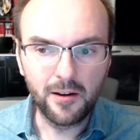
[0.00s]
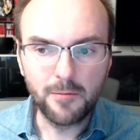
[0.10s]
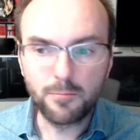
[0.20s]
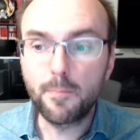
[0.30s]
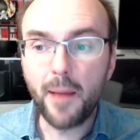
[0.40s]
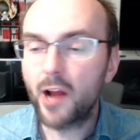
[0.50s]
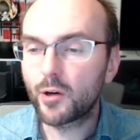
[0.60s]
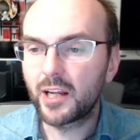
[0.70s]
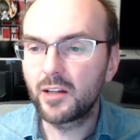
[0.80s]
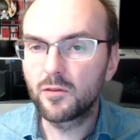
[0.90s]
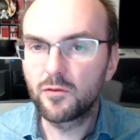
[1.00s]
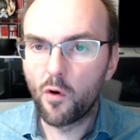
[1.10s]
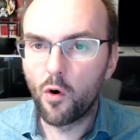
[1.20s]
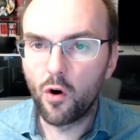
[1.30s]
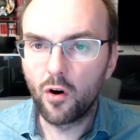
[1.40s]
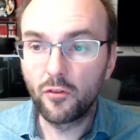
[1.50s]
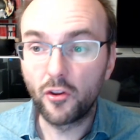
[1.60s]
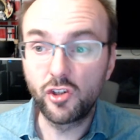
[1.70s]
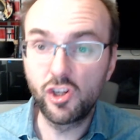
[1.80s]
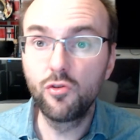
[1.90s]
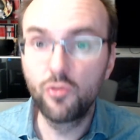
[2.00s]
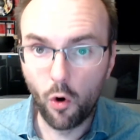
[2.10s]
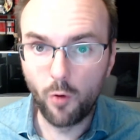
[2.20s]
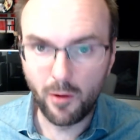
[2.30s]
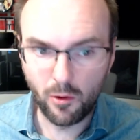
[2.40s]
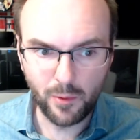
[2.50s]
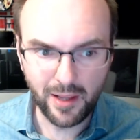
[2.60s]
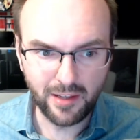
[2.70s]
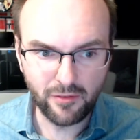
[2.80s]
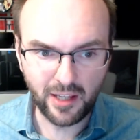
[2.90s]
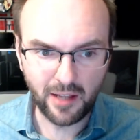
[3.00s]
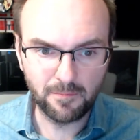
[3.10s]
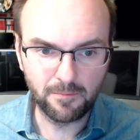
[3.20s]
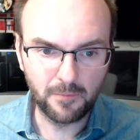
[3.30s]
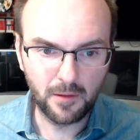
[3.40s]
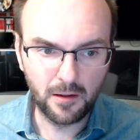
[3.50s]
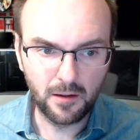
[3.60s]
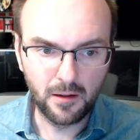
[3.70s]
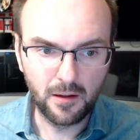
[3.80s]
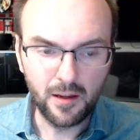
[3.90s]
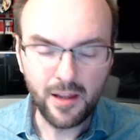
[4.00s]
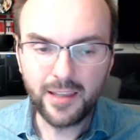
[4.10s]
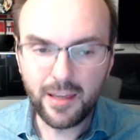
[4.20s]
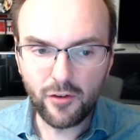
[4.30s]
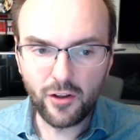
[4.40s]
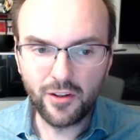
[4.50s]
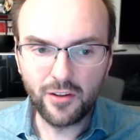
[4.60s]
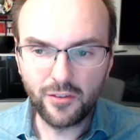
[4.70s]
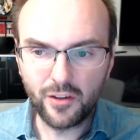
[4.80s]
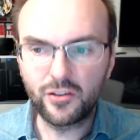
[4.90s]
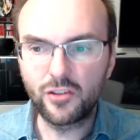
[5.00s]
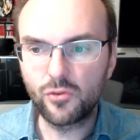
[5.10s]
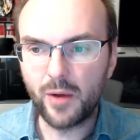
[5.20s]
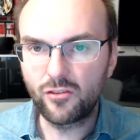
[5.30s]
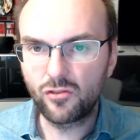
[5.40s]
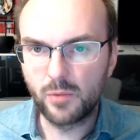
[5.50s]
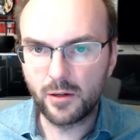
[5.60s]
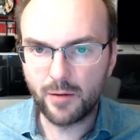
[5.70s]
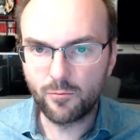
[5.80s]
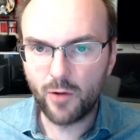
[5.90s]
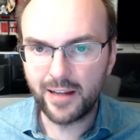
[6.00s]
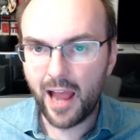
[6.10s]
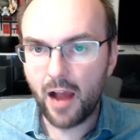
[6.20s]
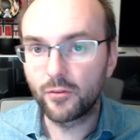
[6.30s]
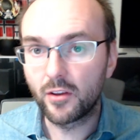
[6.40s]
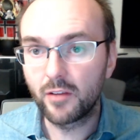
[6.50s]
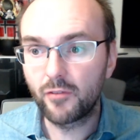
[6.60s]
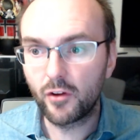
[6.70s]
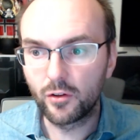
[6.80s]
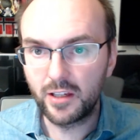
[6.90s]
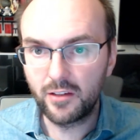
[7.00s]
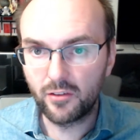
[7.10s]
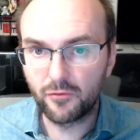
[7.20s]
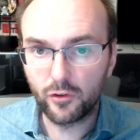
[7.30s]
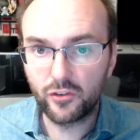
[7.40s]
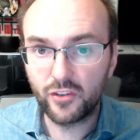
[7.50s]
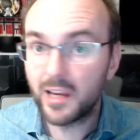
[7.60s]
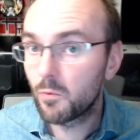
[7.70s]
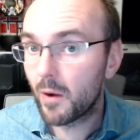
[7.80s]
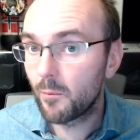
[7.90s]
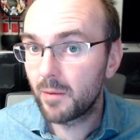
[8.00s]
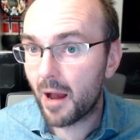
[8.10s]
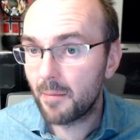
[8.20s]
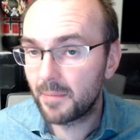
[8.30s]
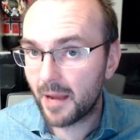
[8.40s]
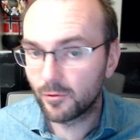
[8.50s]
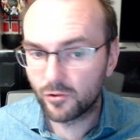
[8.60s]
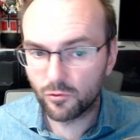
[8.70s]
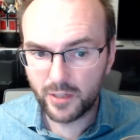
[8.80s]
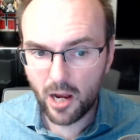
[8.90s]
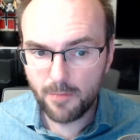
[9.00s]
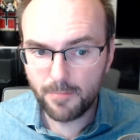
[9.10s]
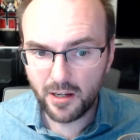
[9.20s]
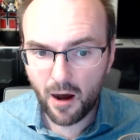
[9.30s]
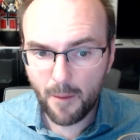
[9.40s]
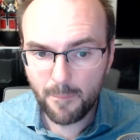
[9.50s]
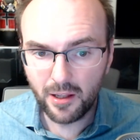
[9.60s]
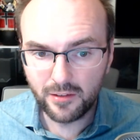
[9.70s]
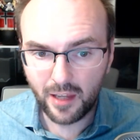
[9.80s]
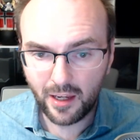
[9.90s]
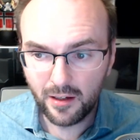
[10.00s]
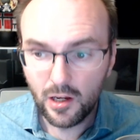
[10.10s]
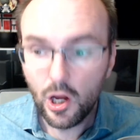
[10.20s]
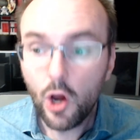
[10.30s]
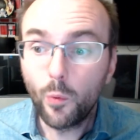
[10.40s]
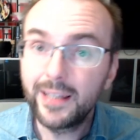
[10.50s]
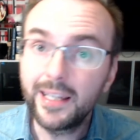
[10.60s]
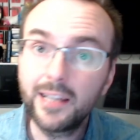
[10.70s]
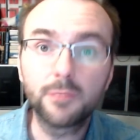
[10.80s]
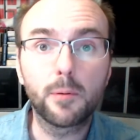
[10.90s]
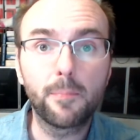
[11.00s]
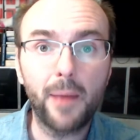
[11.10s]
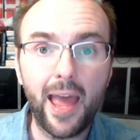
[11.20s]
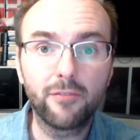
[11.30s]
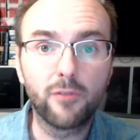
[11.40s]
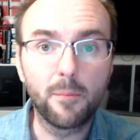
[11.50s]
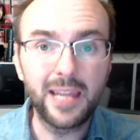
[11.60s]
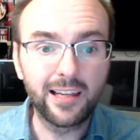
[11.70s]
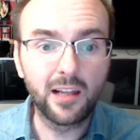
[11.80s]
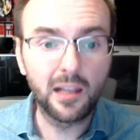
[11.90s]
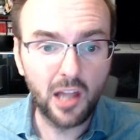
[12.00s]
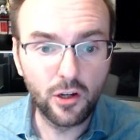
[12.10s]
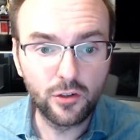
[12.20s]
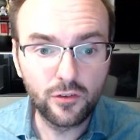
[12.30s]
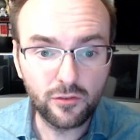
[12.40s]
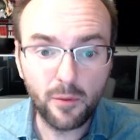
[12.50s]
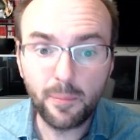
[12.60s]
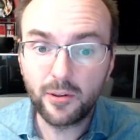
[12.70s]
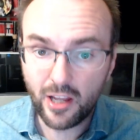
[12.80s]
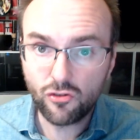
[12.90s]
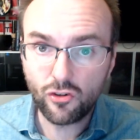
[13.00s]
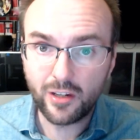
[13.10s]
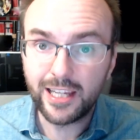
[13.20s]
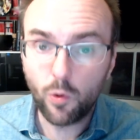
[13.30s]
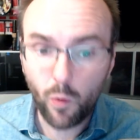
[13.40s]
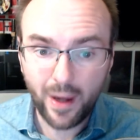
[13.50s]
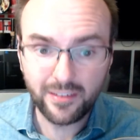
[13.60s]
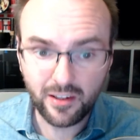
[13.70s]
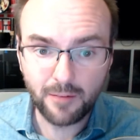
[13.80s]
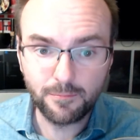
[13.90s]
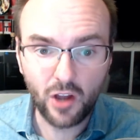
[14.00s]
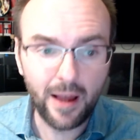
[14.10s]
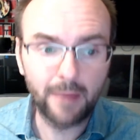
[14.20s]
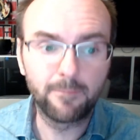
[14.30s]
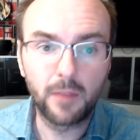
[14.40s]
preparing for the new normal we're living in. Given the situation we're in right now and the difficulties of foreseeing when we might be able to reopen our building, we need to prepare for being closed for potentially quite some time.